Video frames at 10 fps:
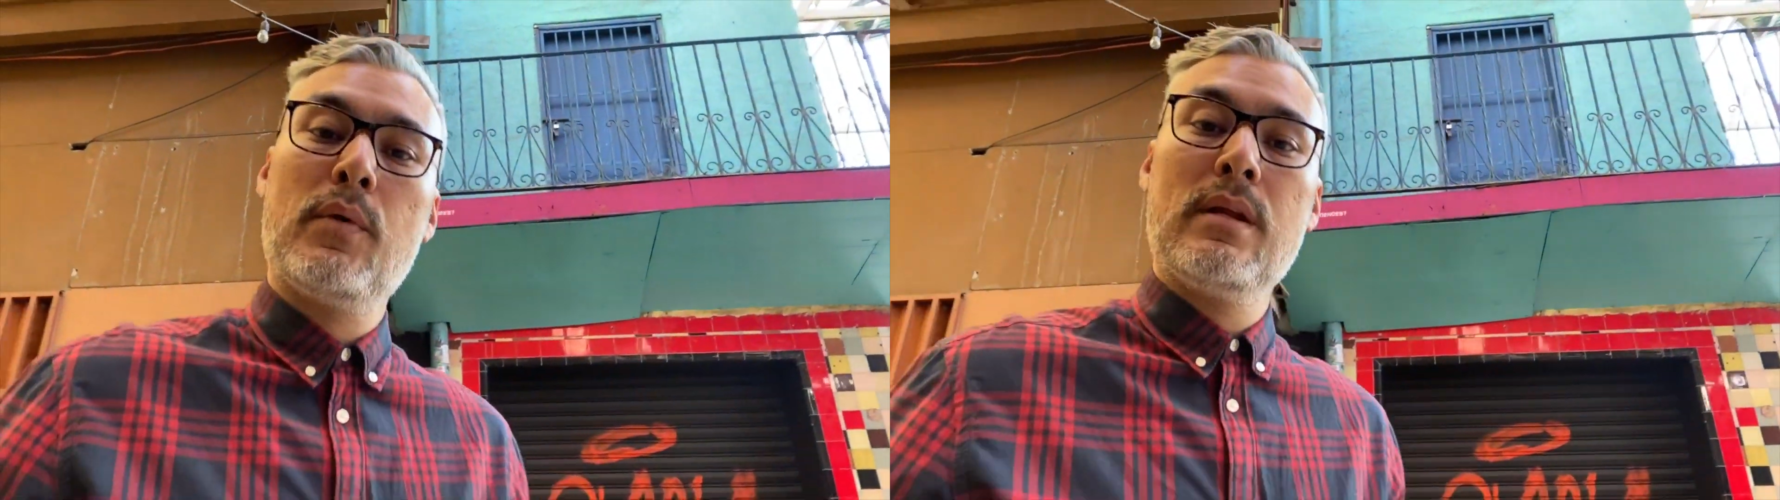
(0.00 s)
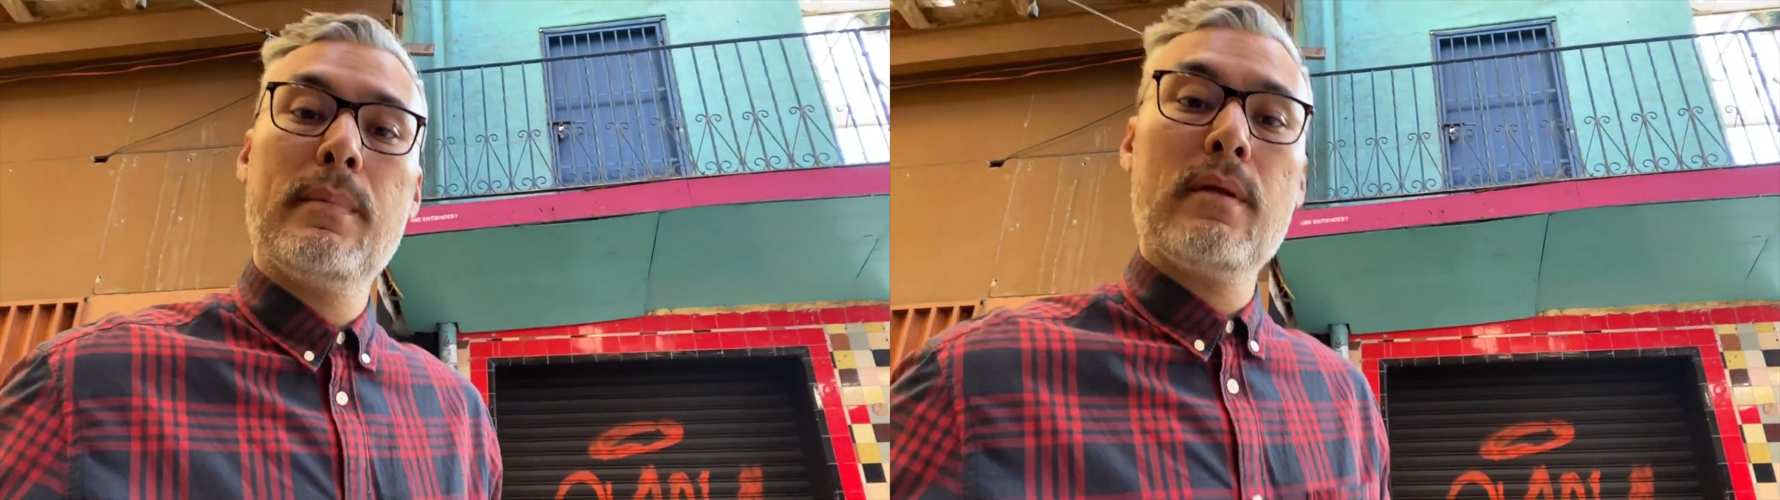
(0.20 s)
a
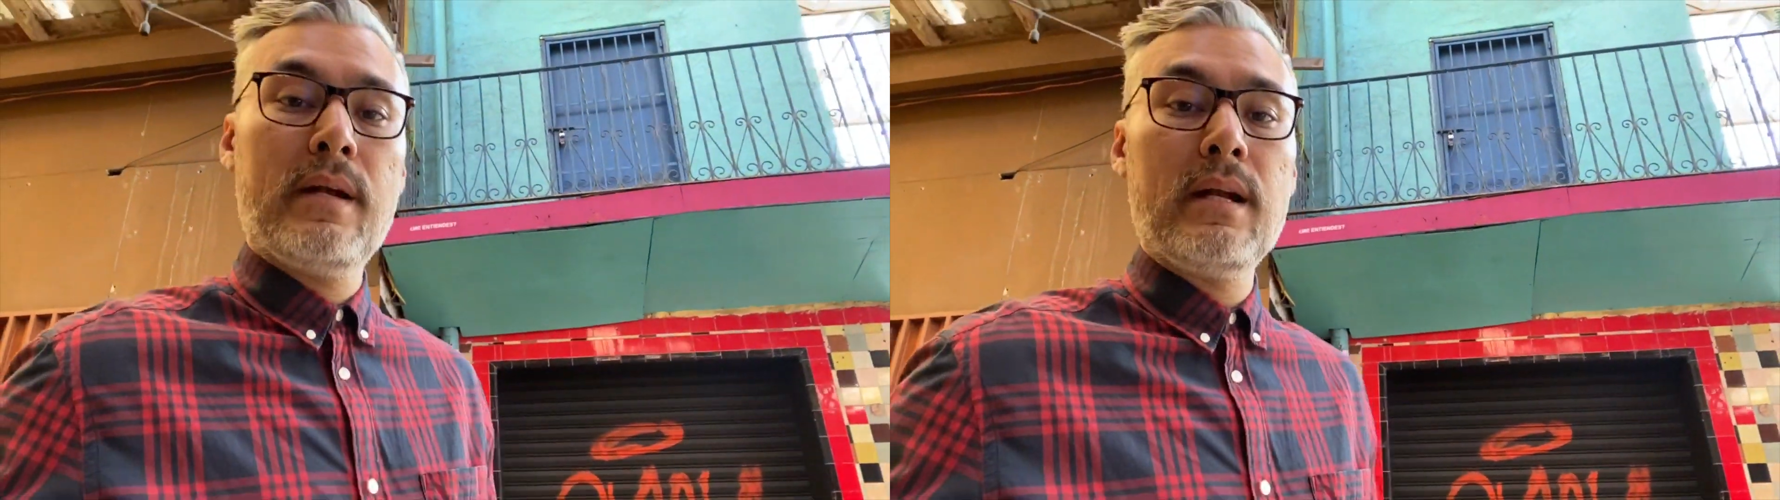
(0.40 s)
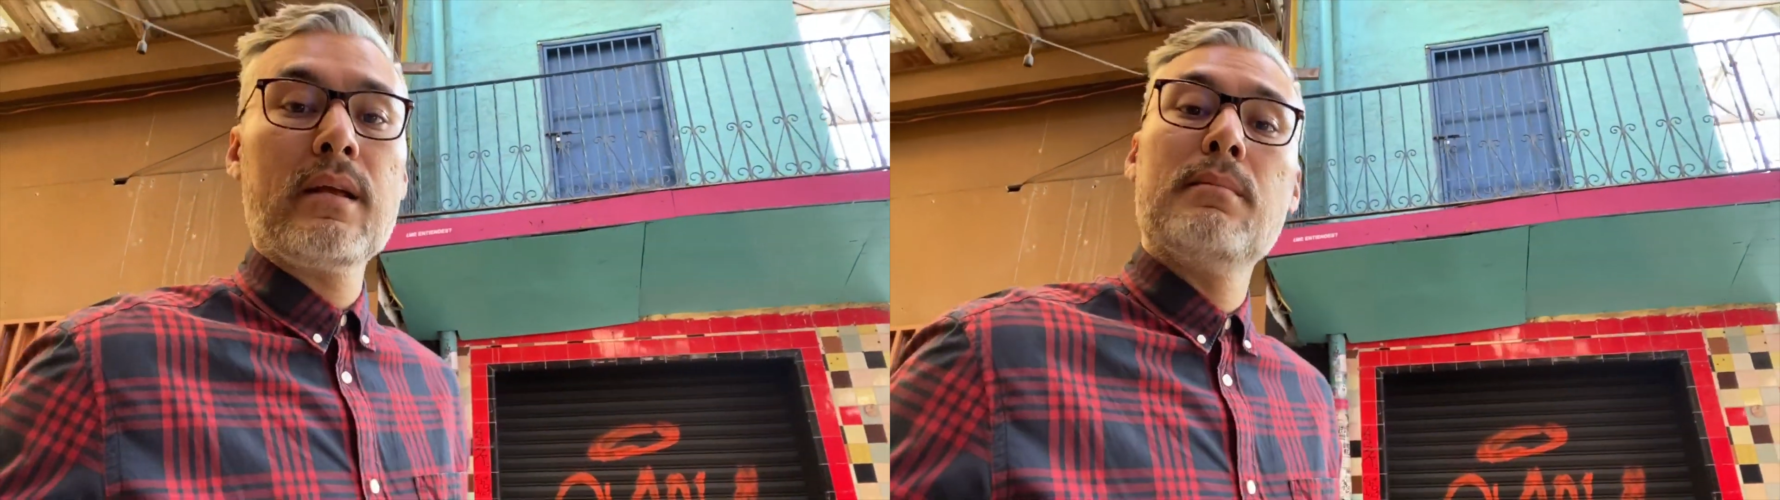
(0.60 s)
little bit of
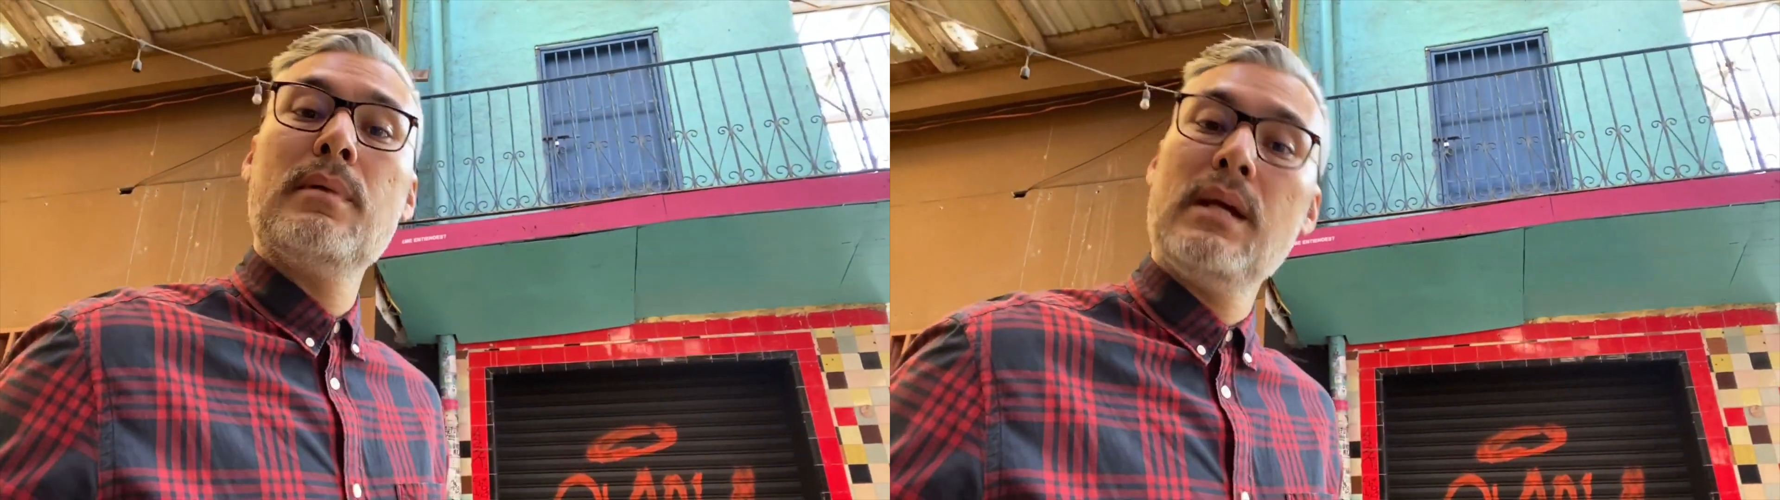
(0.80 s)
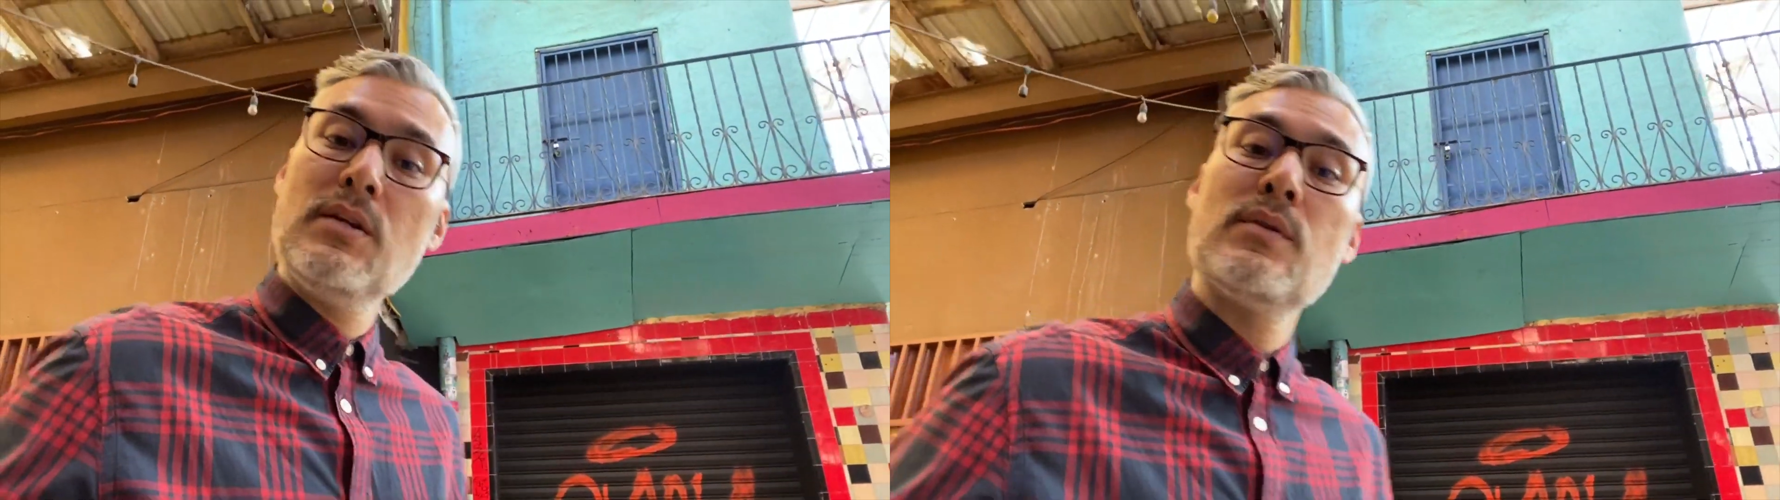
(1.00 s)
editing can be
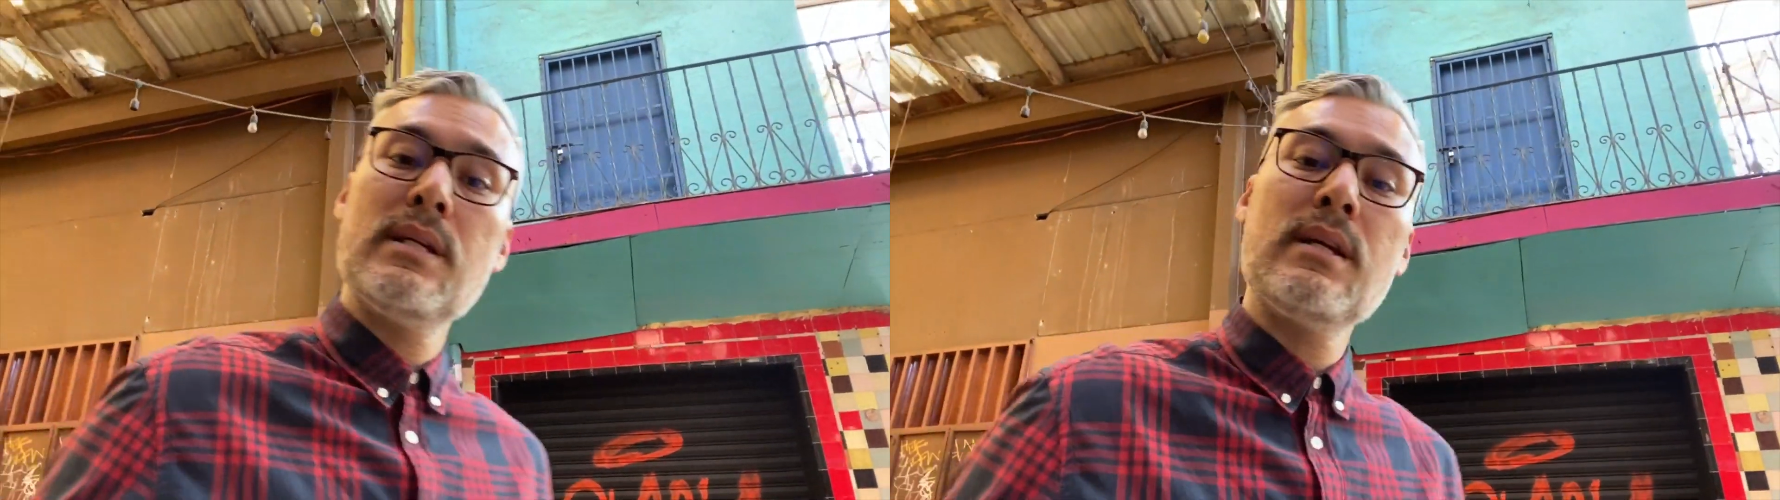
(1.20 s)
interesting,